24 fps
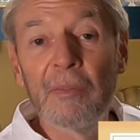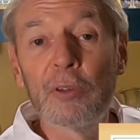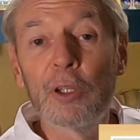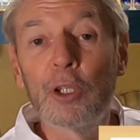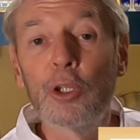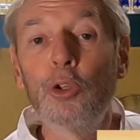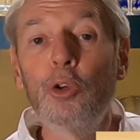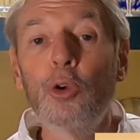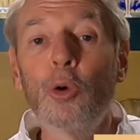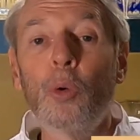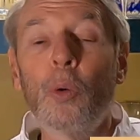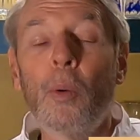
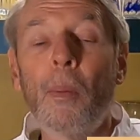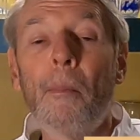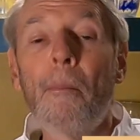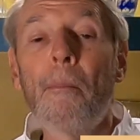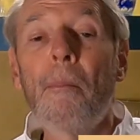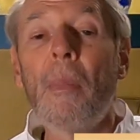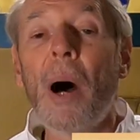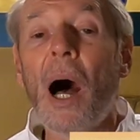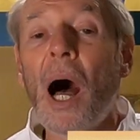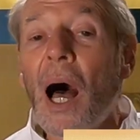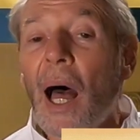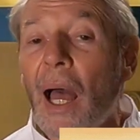giving you
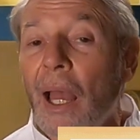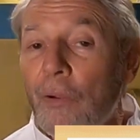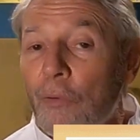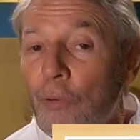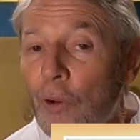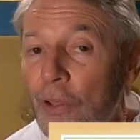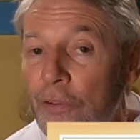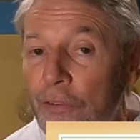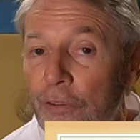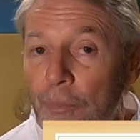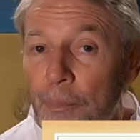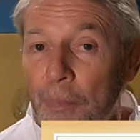my
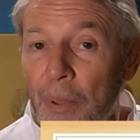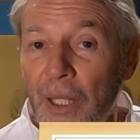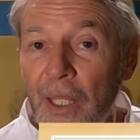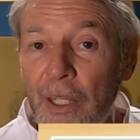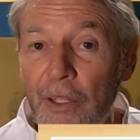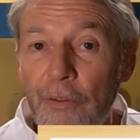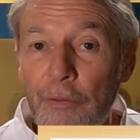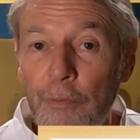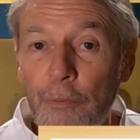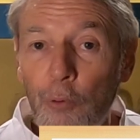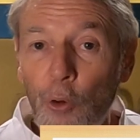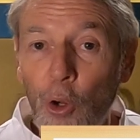
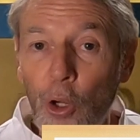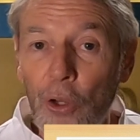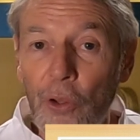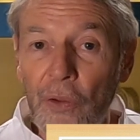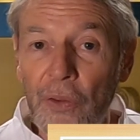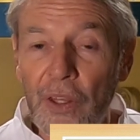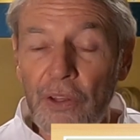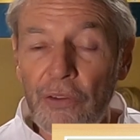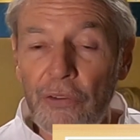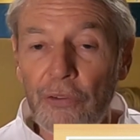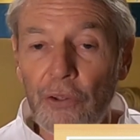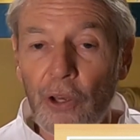recipes for all
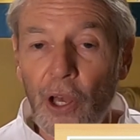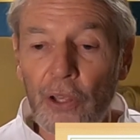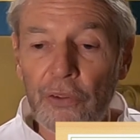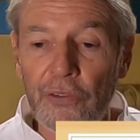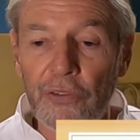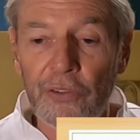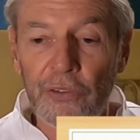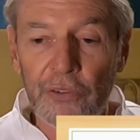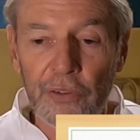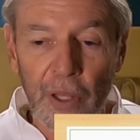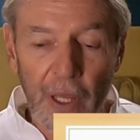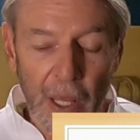of these
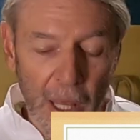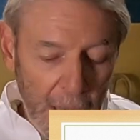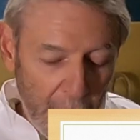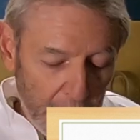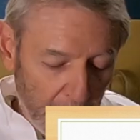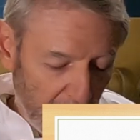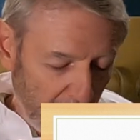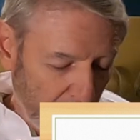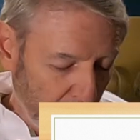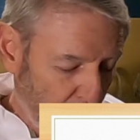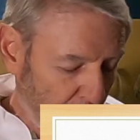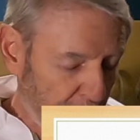sauces,
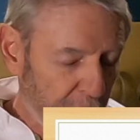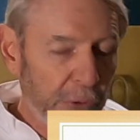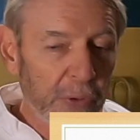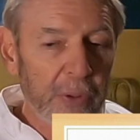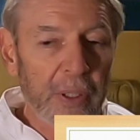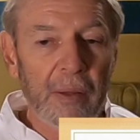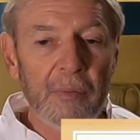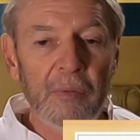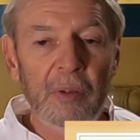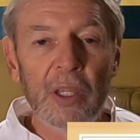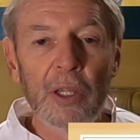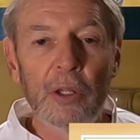but I'm also
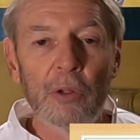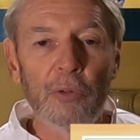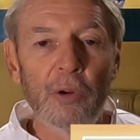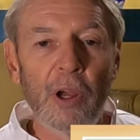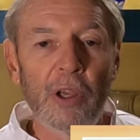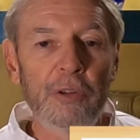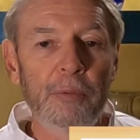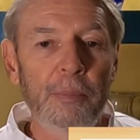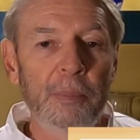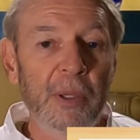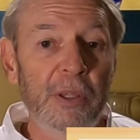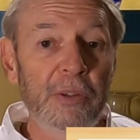giving you the
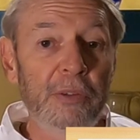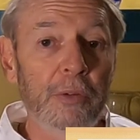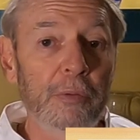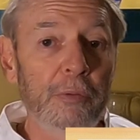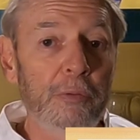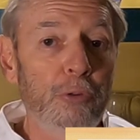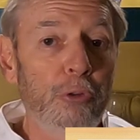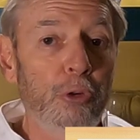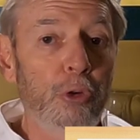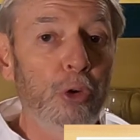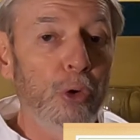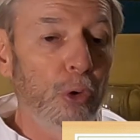recipes
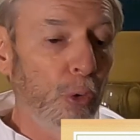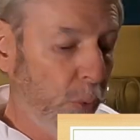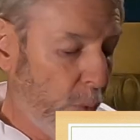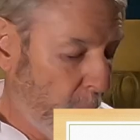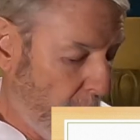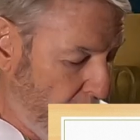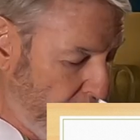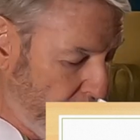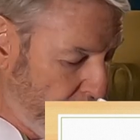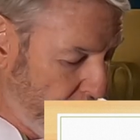of two